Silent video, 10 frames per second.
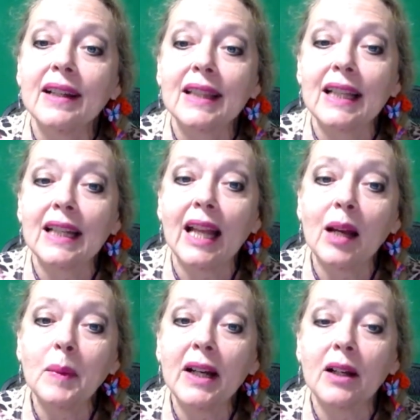Then
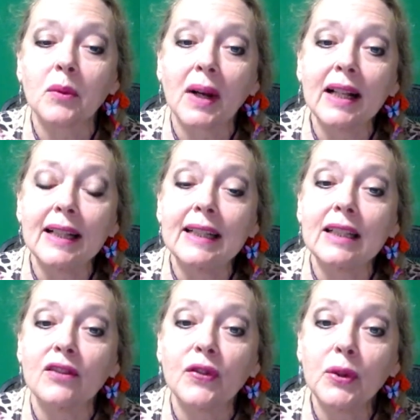Emma and Riley
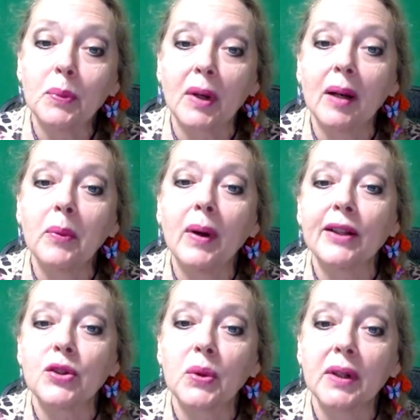did food prep
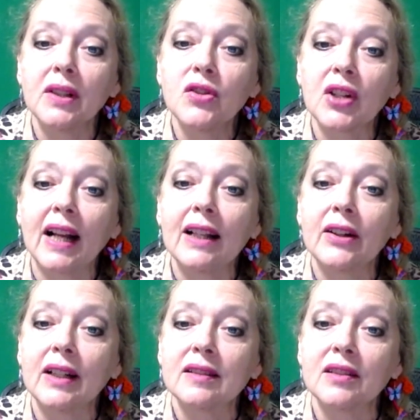while Jordan, Schuyler,
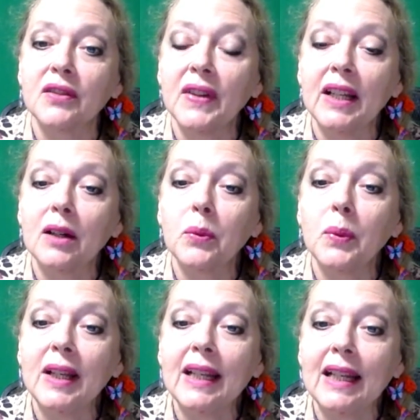and Sophia
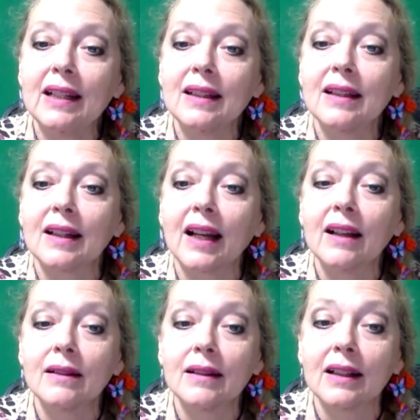weed eated the
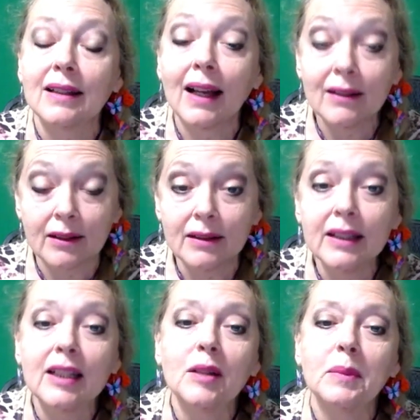cut the tunnel
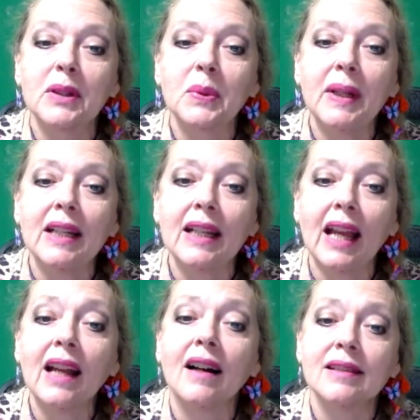between
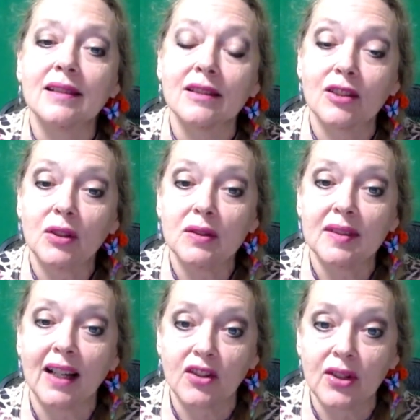Chaos's two
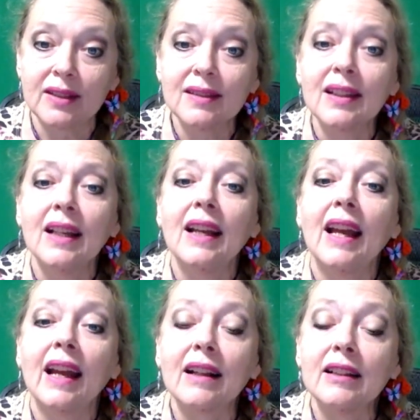sections
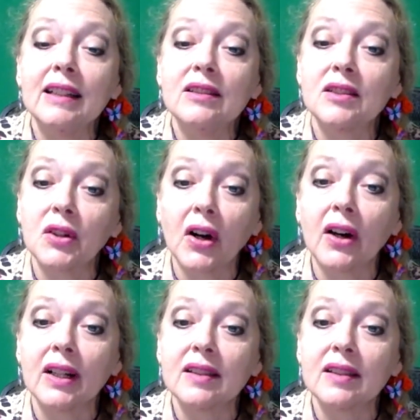and cleaned Zukari